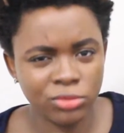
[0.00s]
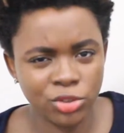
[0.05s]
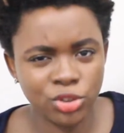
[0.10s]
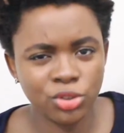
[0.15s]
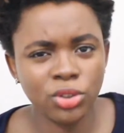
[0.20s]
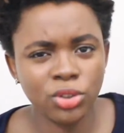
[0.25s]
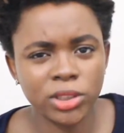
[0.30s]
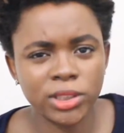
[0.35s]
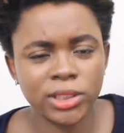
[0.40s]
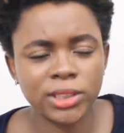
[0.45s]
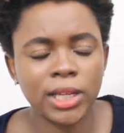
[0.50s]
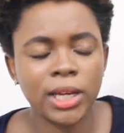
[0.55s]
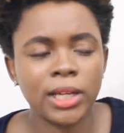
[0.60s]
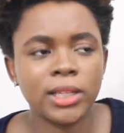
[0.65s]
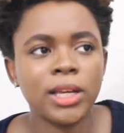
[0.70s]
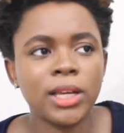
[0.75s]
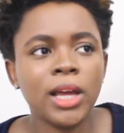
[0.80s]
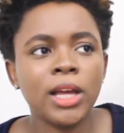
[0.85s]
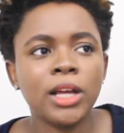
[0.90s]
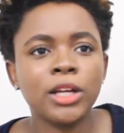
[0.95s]
Do you
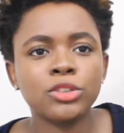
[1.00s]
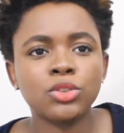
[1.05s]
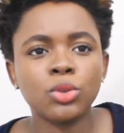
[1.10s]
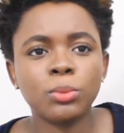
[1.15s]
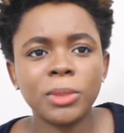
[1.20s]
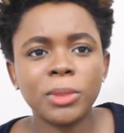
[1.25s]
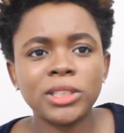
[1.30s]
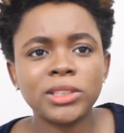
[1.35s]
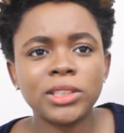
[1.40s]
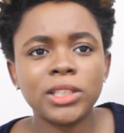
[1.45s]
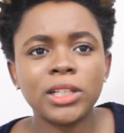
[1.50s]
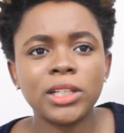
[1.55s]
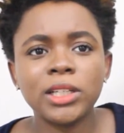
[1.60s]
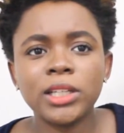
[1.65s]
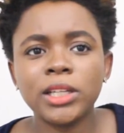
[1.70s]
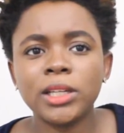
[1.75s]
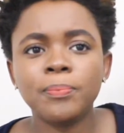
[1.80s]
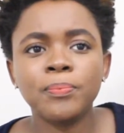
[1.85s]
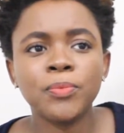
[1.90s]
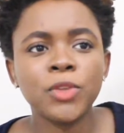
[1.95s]
understand? So
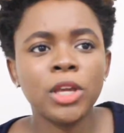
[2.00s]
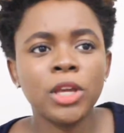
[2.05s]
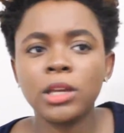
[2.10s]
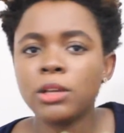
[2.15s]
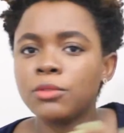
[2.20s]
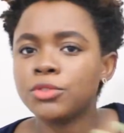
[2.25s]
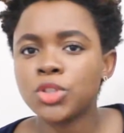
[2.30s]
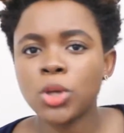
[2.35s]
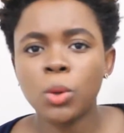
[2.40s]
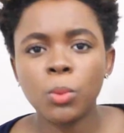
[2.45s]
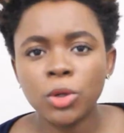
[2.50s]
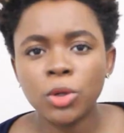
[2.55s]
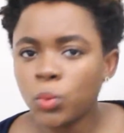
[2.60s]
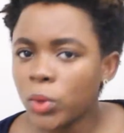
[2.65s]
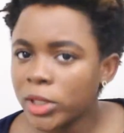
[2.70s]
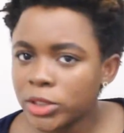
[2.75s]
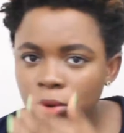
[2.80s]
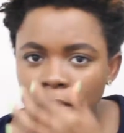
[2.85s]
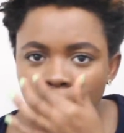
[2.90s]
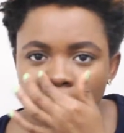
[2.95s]
basically, if
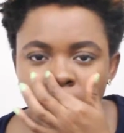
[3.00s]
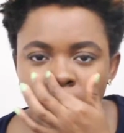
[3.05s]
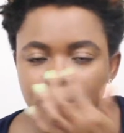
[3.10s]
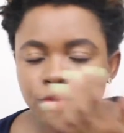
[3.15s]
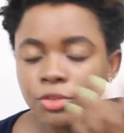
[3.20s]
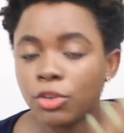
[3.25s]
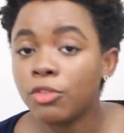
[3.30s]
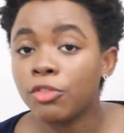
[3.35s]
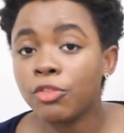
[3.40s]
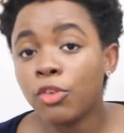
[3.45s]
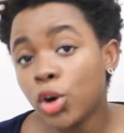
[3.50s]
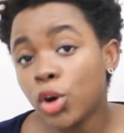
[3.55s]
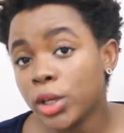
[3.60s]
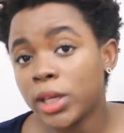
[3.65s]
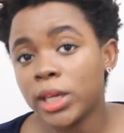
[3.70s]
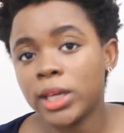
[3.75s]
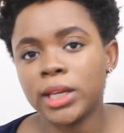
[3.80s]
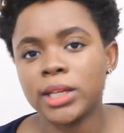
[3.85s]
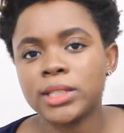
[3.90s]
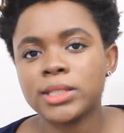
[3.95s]
someone went to college for 4
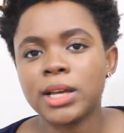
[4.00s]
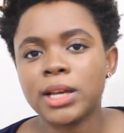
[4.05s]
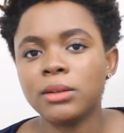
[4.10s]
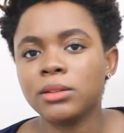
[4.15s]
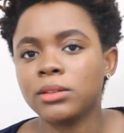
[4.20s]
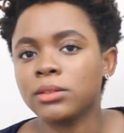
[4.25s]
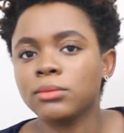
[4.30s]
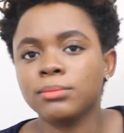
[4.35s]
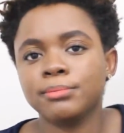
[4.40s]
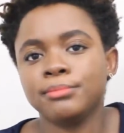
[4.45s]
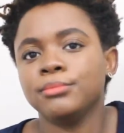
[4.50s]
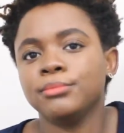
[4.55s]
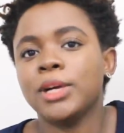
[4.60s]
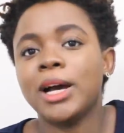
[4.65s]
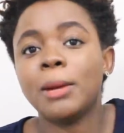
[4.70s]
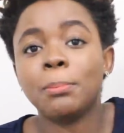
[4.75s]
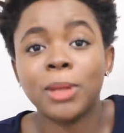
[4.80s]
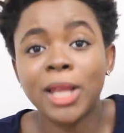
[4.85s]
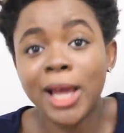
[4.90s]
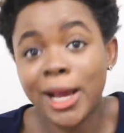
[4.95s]
years and
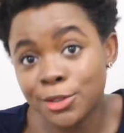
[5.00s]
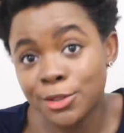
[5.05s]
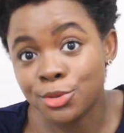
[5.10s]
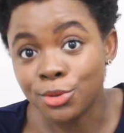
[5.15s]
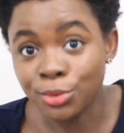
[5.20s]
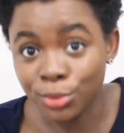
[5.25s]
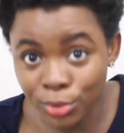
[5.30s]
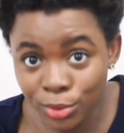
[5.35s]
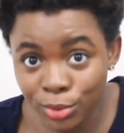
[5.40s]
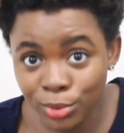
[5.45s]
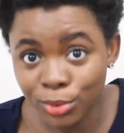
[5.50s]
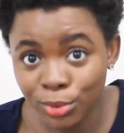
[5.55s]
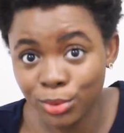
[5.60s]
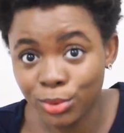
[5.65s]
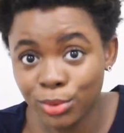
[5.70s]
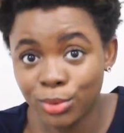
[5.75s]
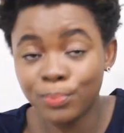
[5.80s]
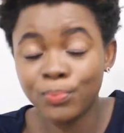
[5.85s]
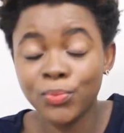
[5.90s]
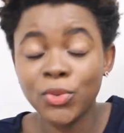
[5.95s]
applied to
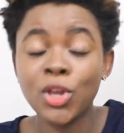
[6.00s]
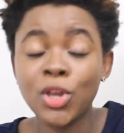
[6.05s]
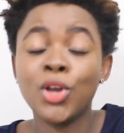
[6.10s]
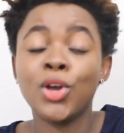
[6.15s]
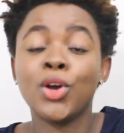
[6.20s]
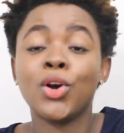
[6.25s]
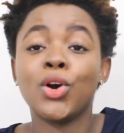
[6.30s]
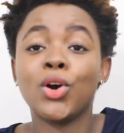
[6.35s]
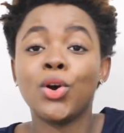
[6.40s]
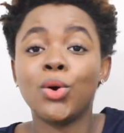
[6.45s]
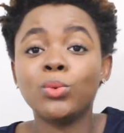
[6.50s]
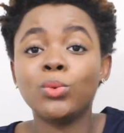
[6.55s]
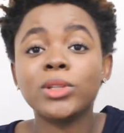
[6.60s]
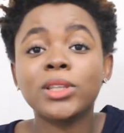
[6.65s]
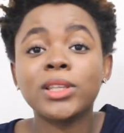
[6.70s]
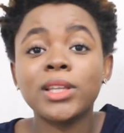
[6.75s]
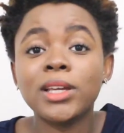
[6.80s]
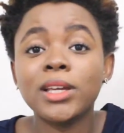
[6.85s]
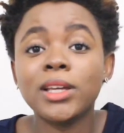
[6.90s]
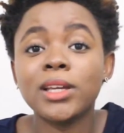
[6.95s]
Google
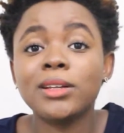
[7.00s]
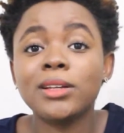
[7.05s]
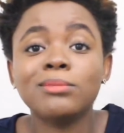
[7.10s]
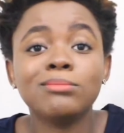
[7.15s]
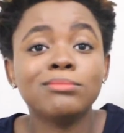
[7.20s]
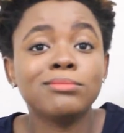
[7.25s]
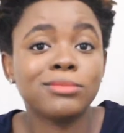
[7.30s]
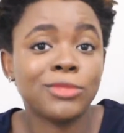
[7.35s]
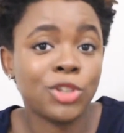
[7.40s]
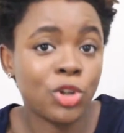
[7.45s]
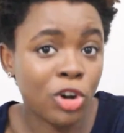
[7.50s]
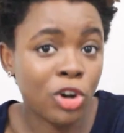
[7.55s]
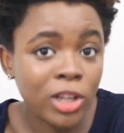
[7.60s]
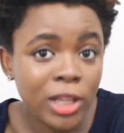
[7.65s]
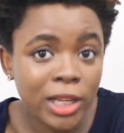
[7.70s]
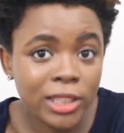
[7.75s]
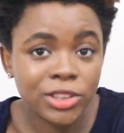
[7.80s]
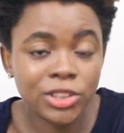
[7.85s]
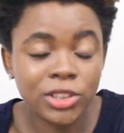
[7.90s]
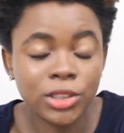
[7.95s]
with a
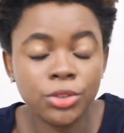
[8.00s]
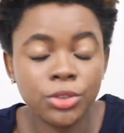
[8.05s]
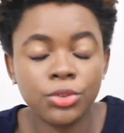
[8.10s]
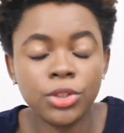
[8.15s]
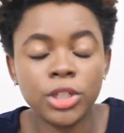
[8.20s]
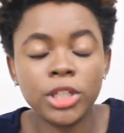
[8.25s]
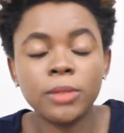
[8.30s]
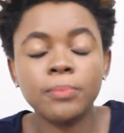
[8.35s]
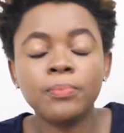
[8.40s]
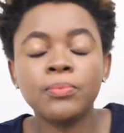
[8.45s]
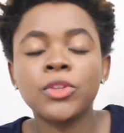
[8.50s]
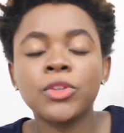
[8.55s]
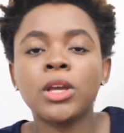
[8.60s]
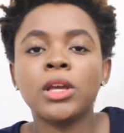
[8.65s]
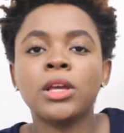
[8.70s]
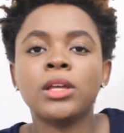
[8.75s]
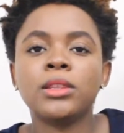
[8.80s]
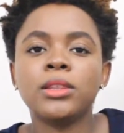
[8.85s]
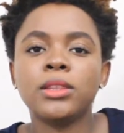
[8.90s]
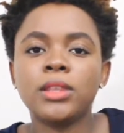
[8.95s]
college degree,
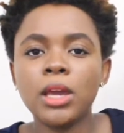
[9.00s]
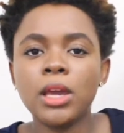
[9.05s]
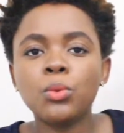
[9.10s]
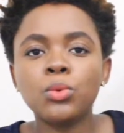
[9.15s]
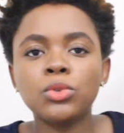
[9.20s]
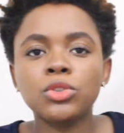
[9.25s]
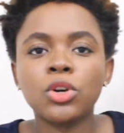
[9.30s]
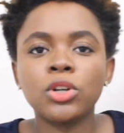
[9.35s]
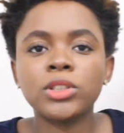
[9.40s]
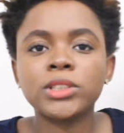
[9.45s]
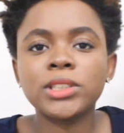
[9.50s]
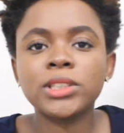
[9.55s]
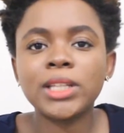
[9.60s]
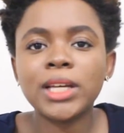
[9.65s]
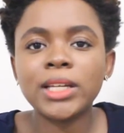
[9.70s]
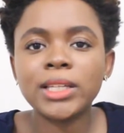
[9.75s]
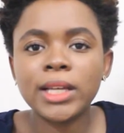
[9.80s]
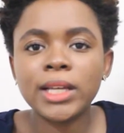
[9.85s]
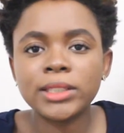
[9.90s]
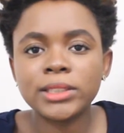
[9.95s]
they would
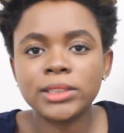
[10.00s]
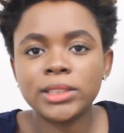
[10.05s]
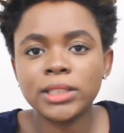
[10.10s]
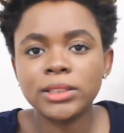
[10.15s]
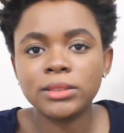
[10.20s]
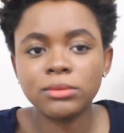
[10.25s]
consider that